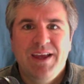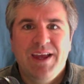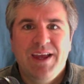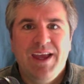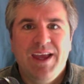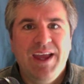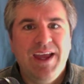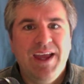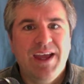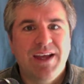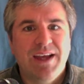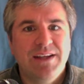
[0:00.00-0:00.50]

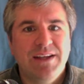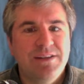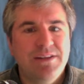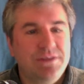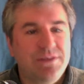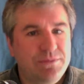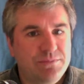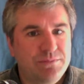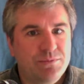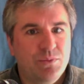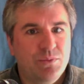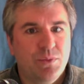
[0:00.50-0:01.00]
And
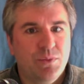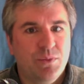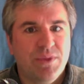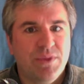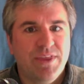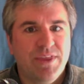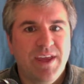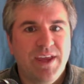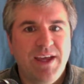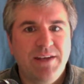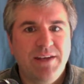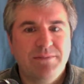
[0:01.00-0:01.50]
with
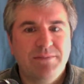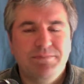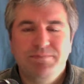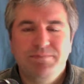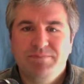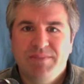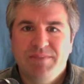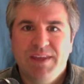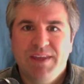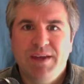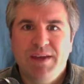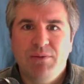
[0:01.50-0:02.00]
that,
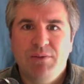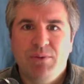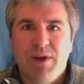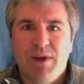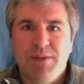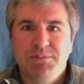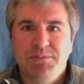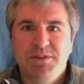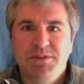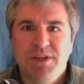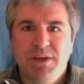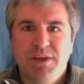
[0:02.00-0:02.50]
that
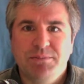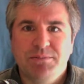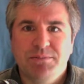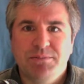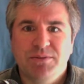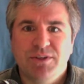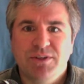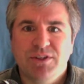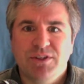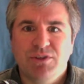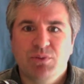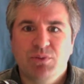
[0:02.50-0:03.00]
wraps up
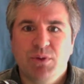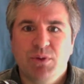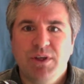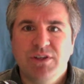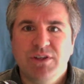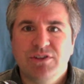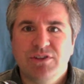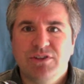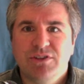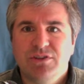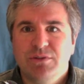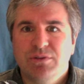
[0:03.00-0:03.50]
this
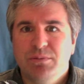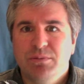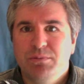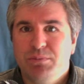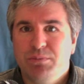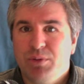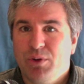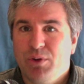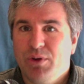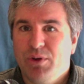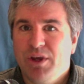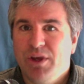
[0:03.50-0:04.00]
week's
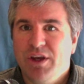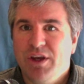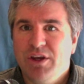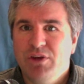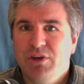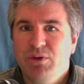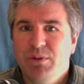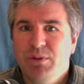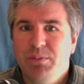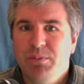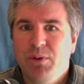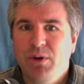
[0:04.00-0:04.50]
Pro Yakyu
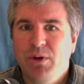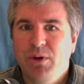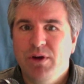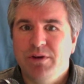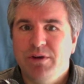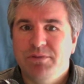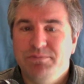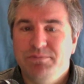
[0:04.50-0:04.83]
Report.